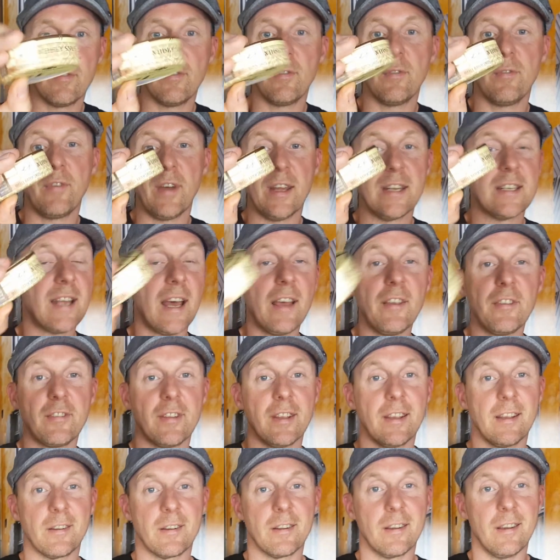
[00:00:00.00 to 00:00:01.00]
fantastic.
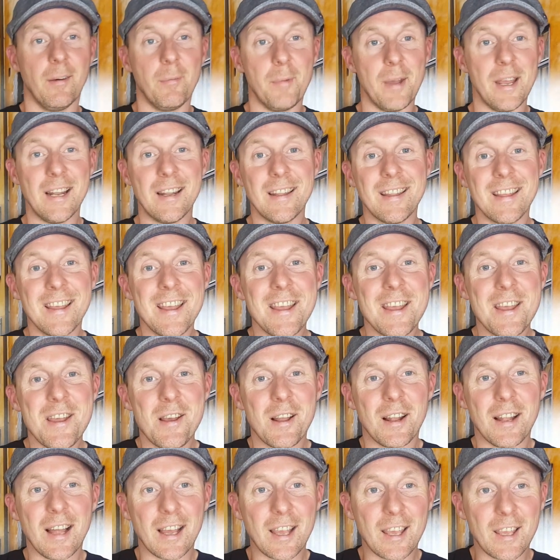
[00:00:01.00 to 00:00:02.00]
I mean,
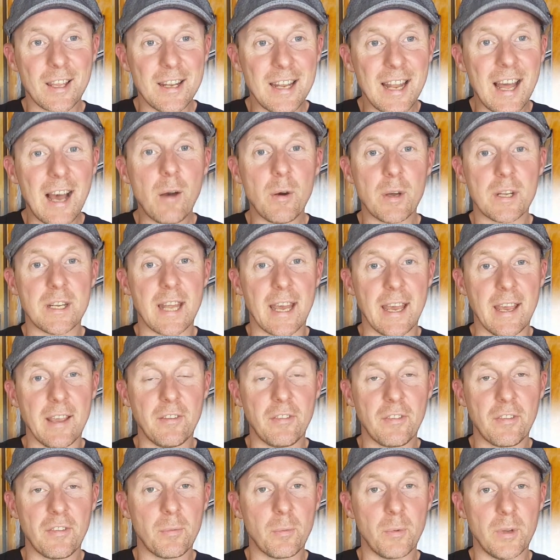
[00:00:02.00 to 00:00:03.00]
like
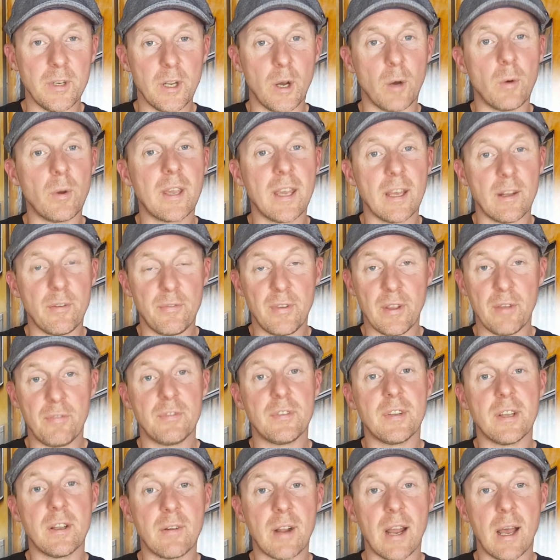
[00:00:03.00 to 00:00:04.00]
nowadays we don't get 50
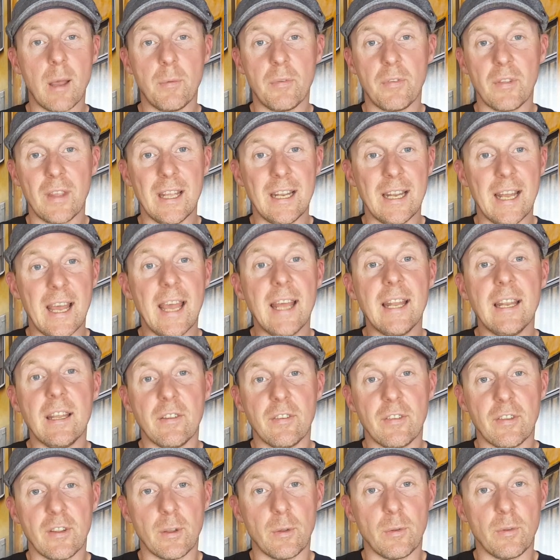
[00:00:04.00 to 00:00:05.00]
grams in any
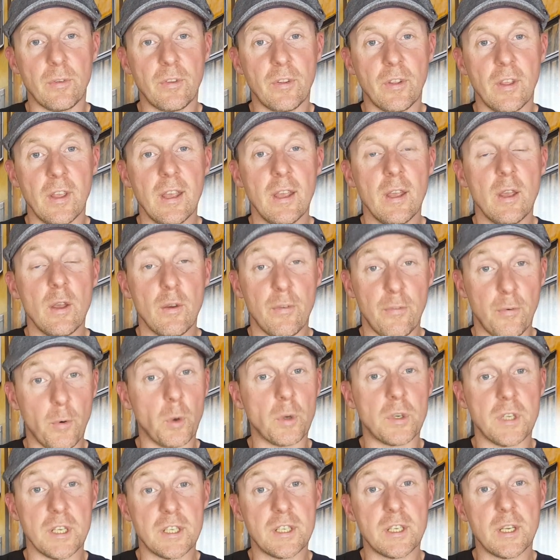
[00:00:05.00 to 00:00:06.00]
snus.
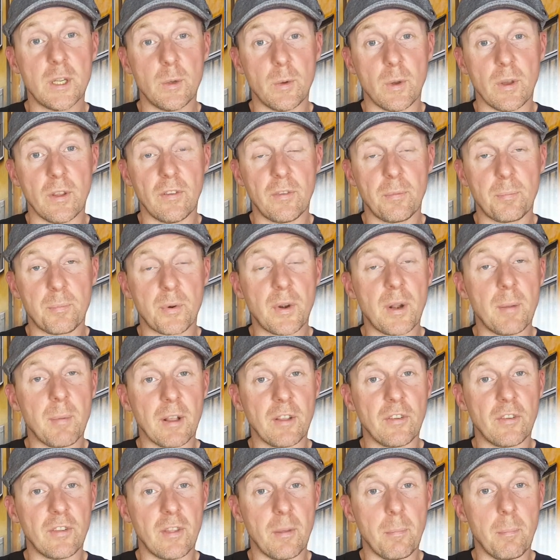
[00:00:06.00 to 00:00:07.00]
42 is pretty
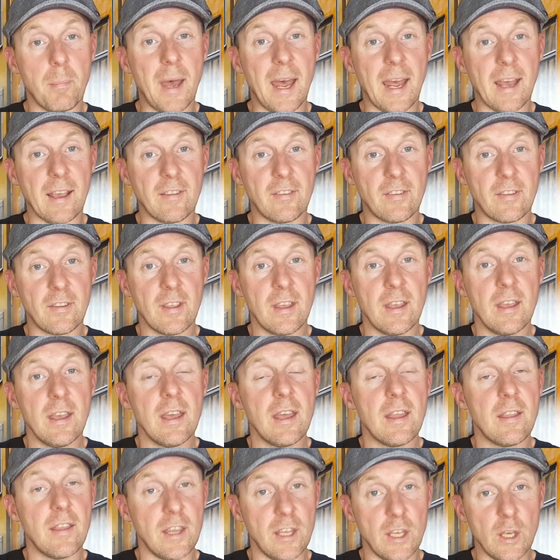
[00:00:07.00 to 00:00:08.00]
much the max.
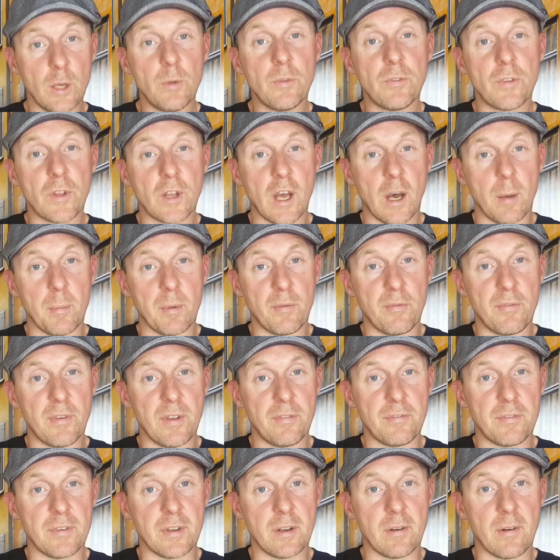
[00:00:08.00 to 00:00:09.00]
They used to come in
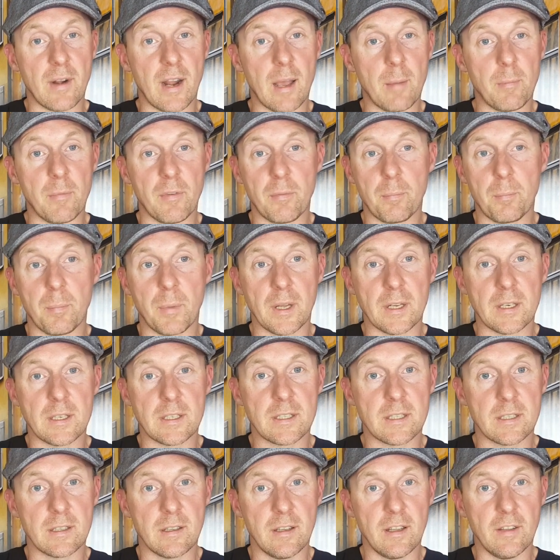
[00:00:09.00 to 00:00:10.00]
50 grams, but
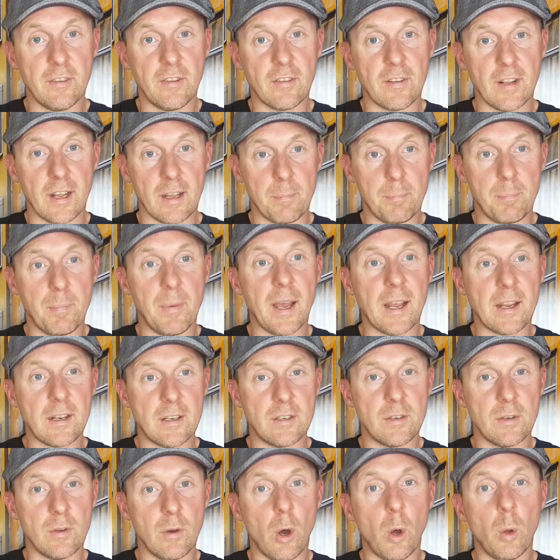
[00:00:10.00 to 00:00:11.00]
this is like back
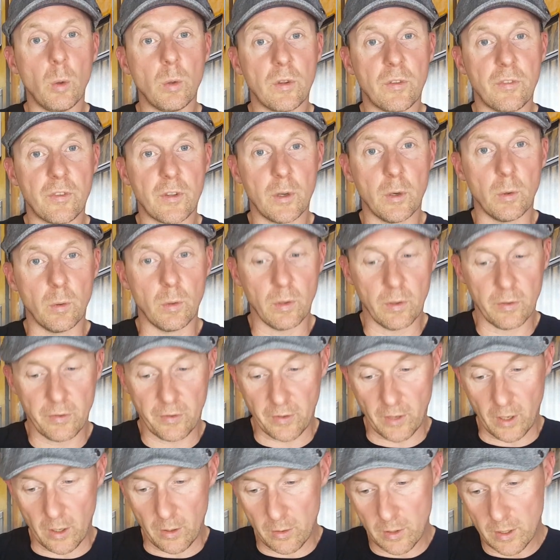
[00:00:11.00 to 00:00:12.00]
to old school.
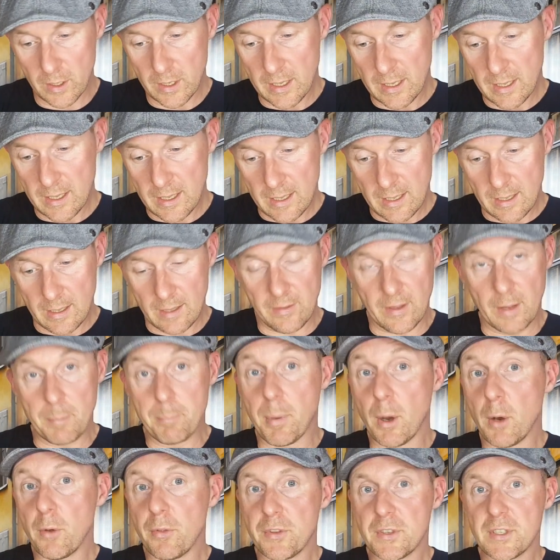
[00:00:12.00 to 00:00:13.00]
So they're
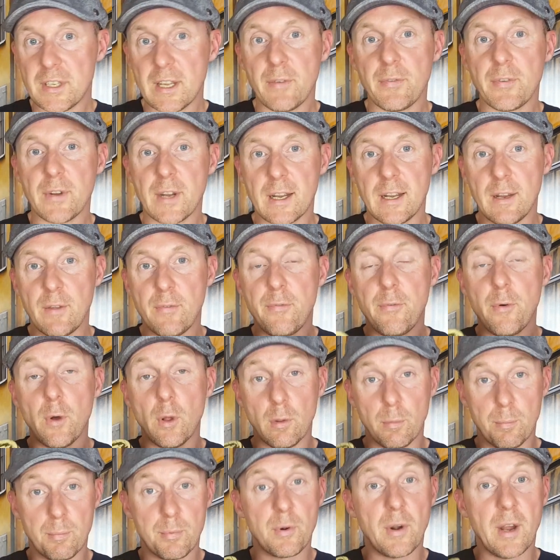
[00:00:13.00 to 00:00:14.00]
both definitely full
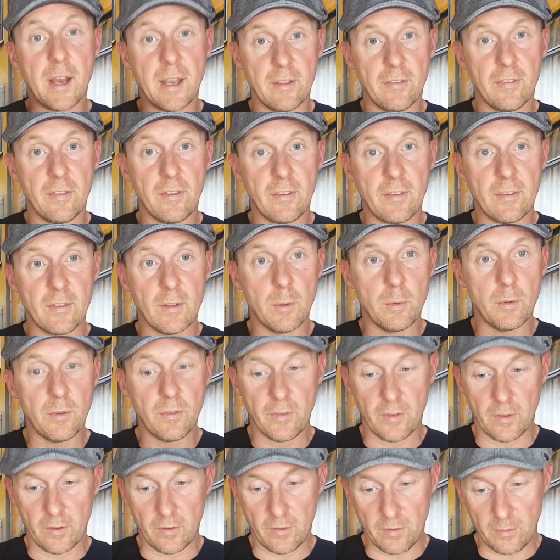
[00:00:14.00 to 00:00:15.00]
price
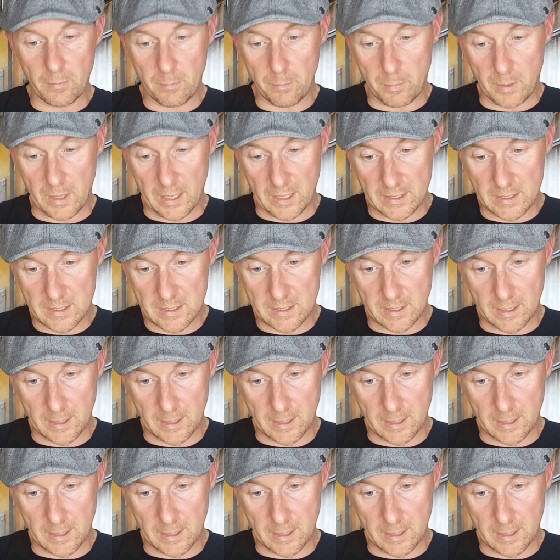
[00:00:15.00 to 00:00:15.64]
snuses, but